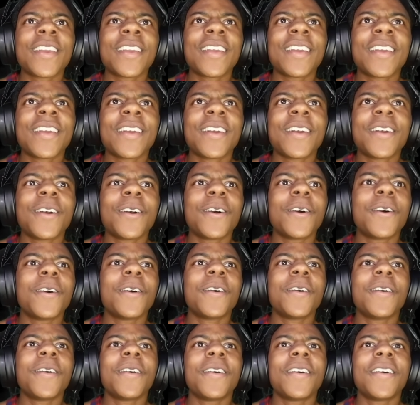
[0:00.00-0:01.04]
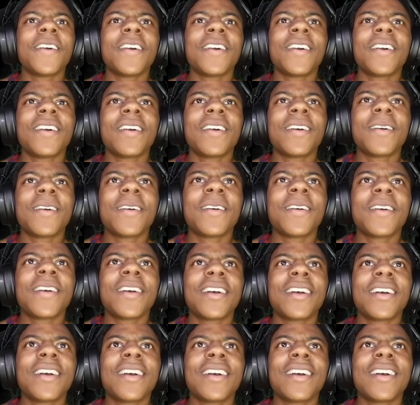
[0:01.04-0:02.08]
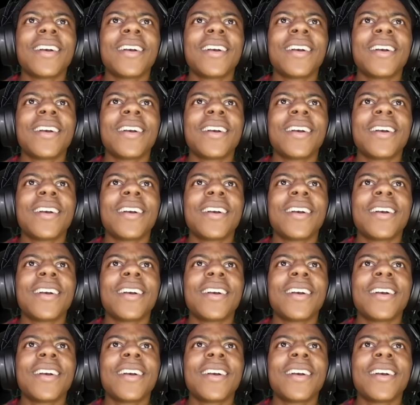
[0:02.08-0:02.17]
Nobody speaks.